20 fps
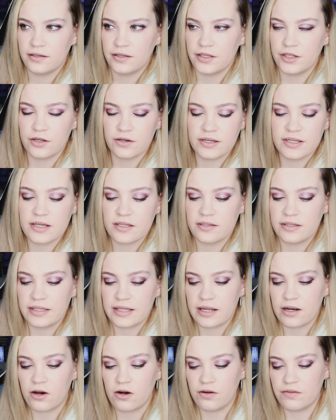you know,
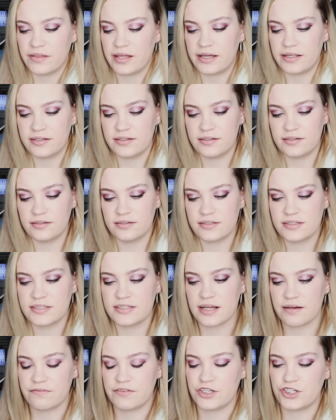that all that
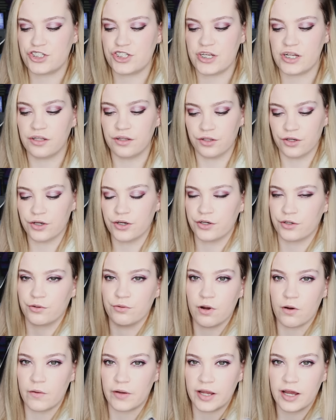stuff that she had learned
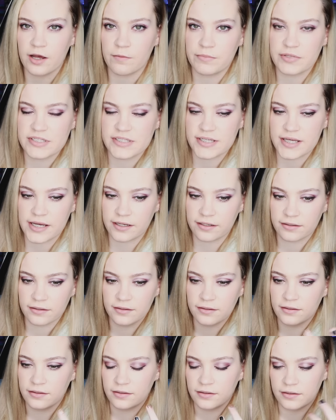growing up. It's like,
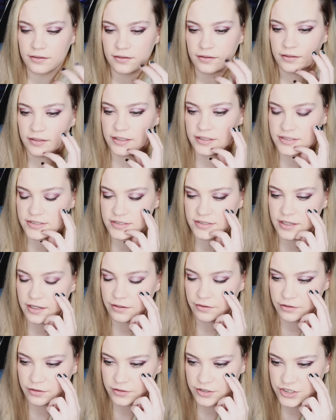it's, I
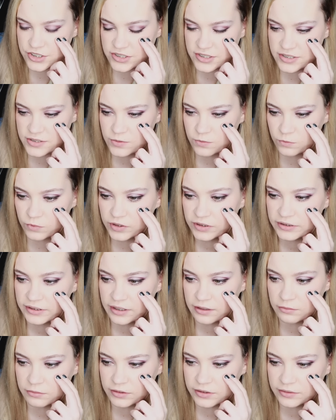don't know, it just doesn't work
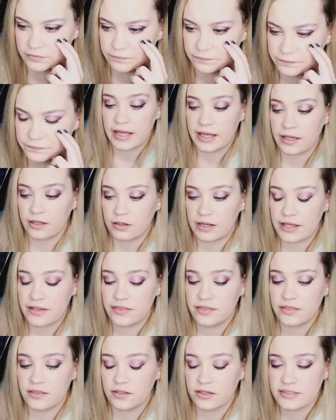that way. And it
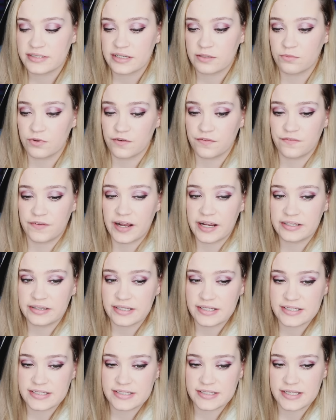looks like we're
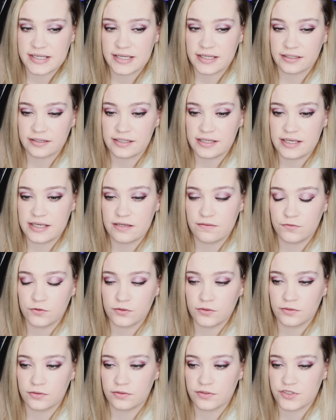finally seeing the
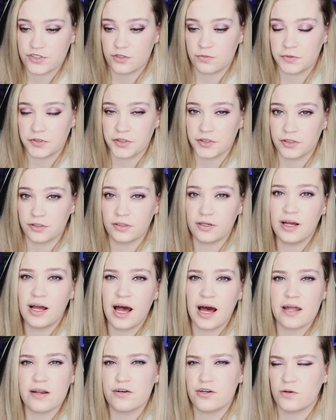evil Supergirl.
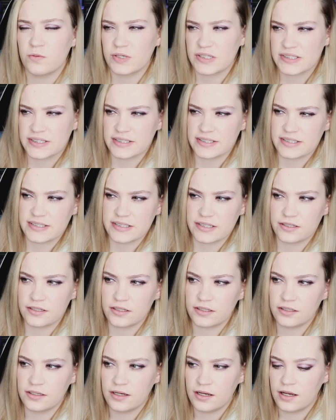I don't know what it's
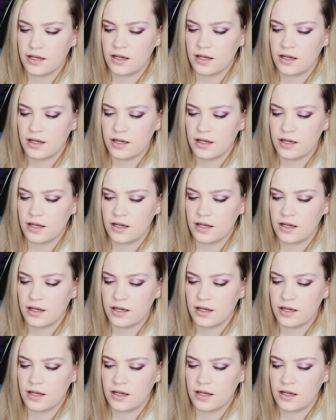considered,